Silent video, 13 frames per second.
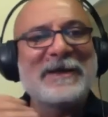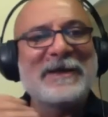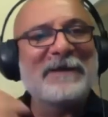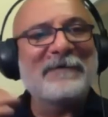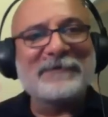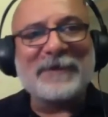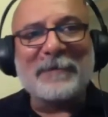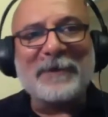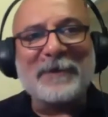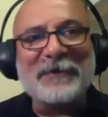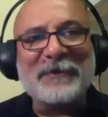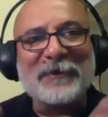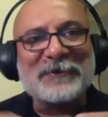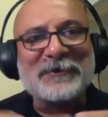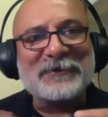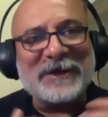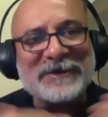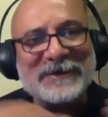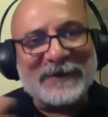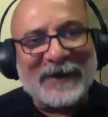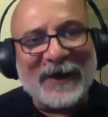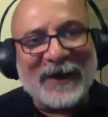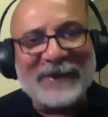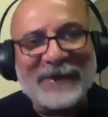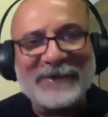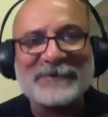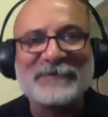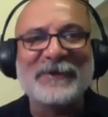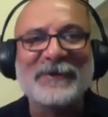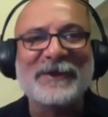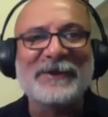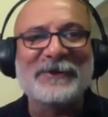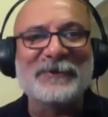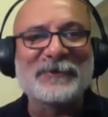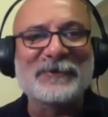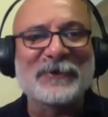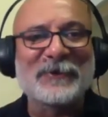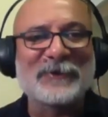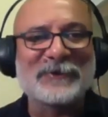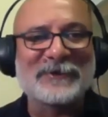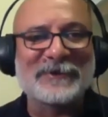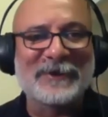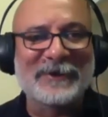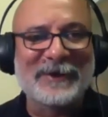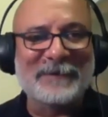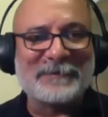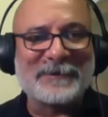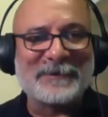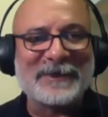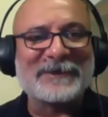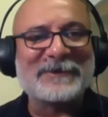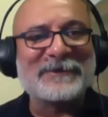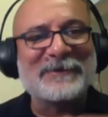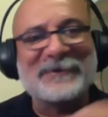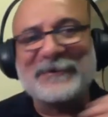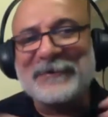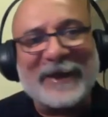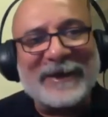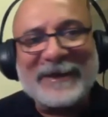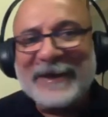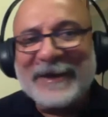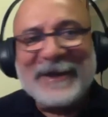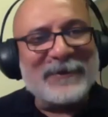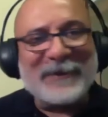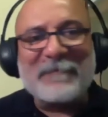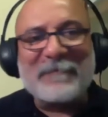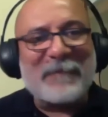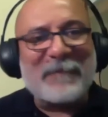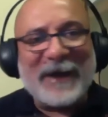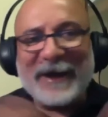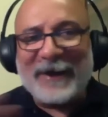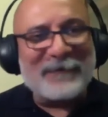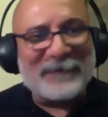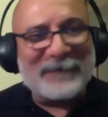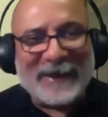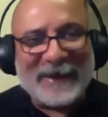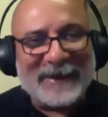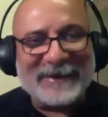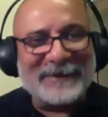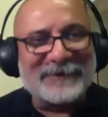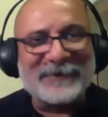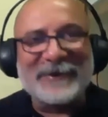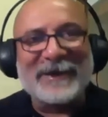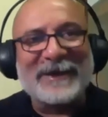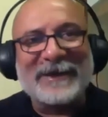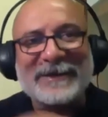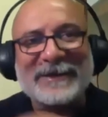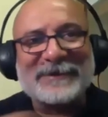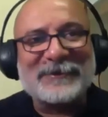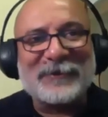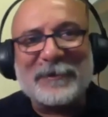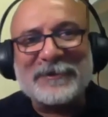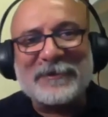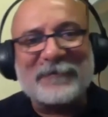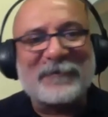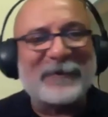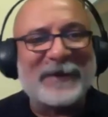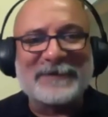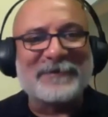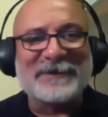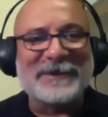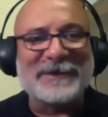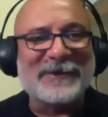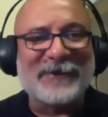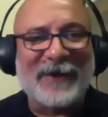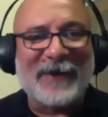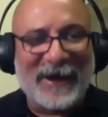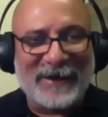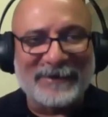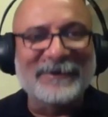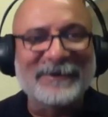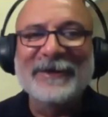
Somebody who wants to change the colors will use those lipsticks. You can play around with anything. Today, it's so much of creativity in your hand,